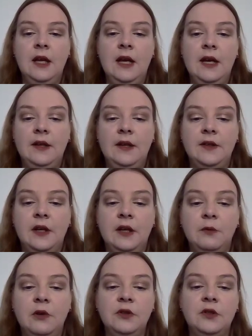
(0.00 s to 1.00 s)
And
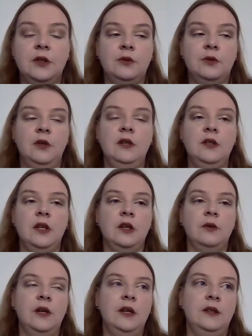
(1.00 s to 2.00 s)
I wanted to
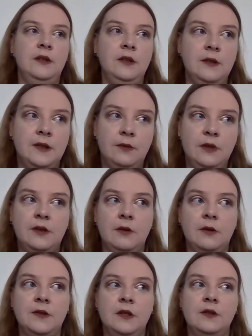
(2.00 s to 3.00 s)
integrate these
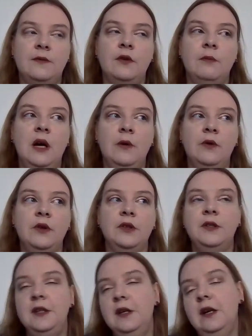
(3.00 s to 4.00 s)
resources from
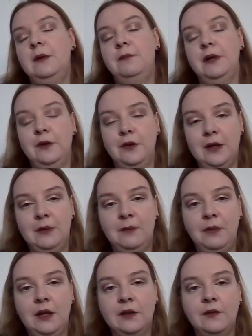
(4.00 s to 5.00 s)
our TEI
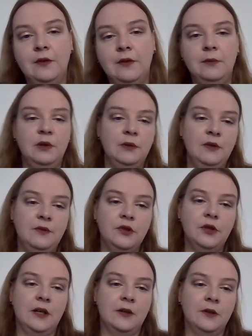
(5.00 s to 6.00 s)
Panorama platform with
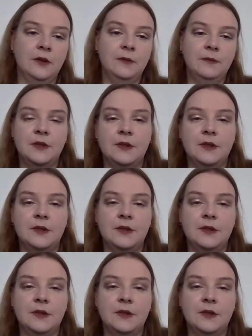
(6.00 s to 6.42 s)
DraCor.